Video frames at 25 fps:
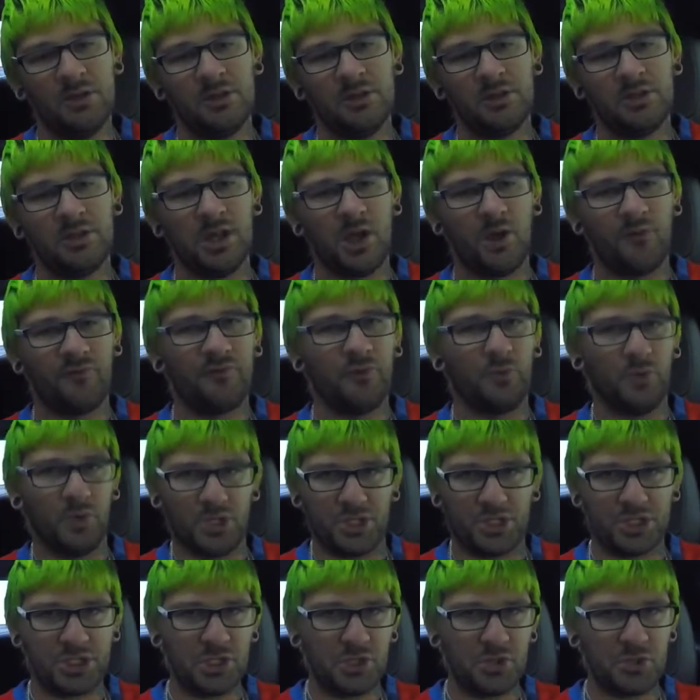you know, if you want
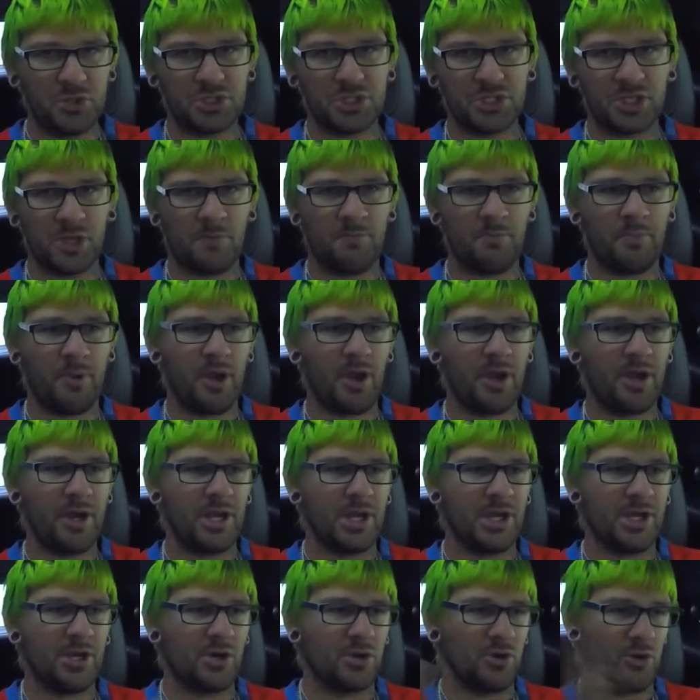to sue
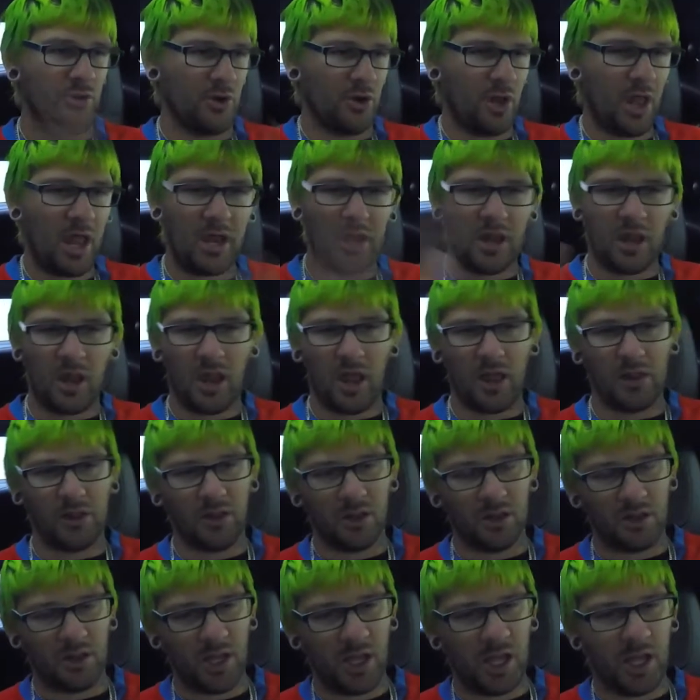somebody or la la la
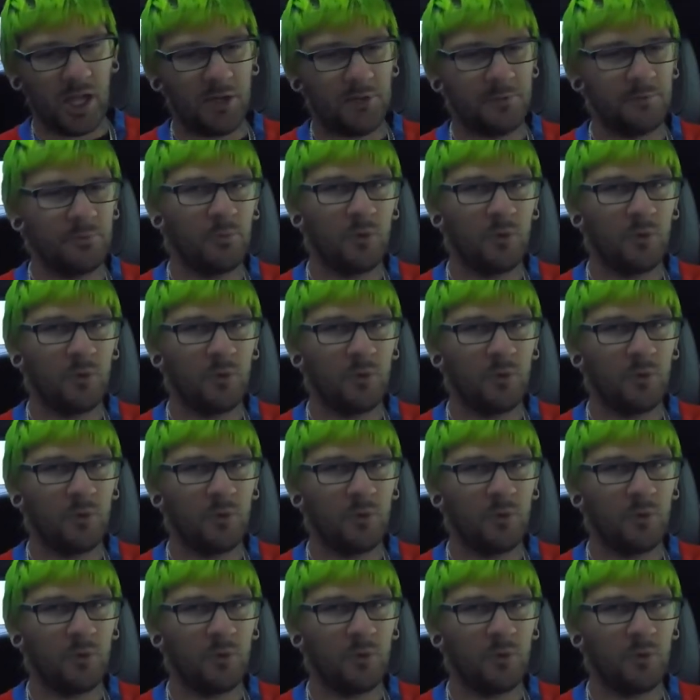la la.